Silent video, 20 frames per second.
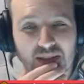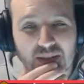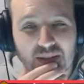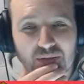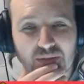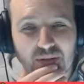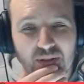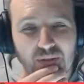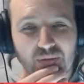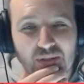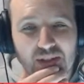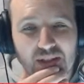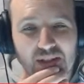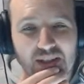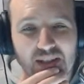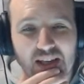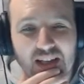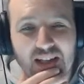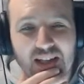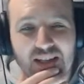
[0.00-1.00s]
Rivets is
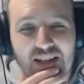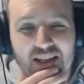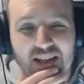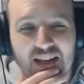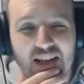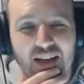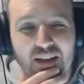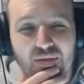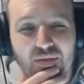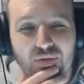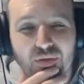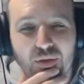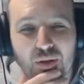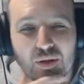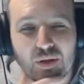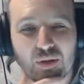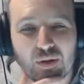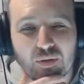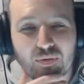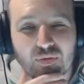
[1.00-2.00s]
saying he has an attic full of
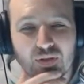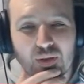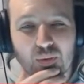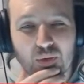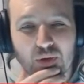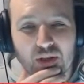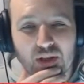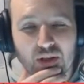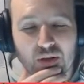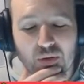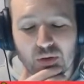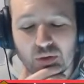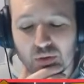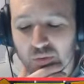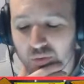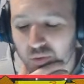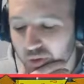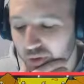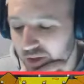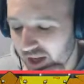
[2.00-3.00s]
stuff he might use
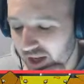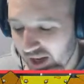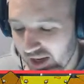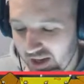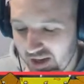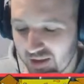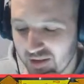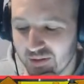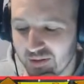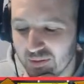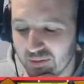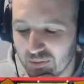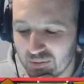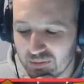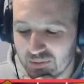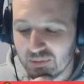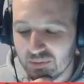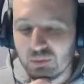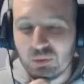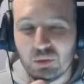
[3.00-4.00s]
one day.
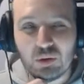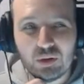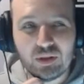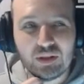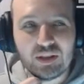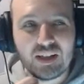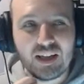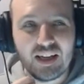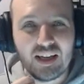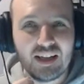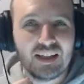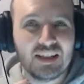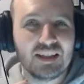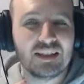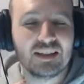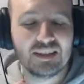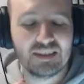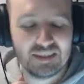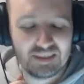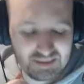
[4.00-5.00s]
One day.
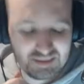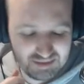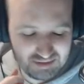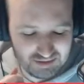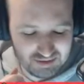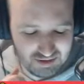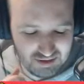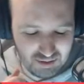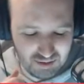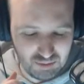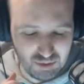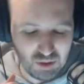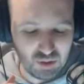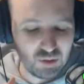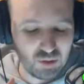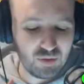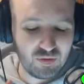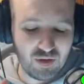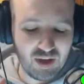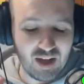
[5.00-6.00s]
I'm
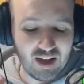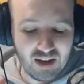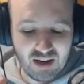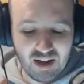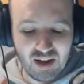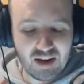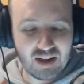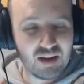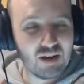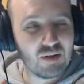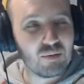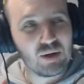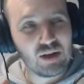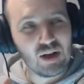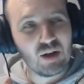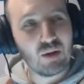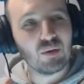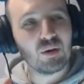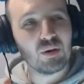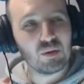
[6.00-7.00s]
sure if I had an attic on my
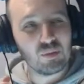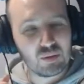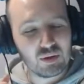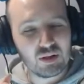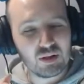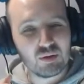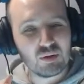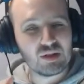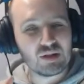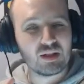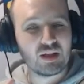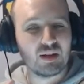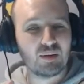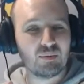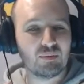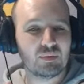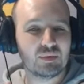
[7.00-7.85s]
own, I would do the same.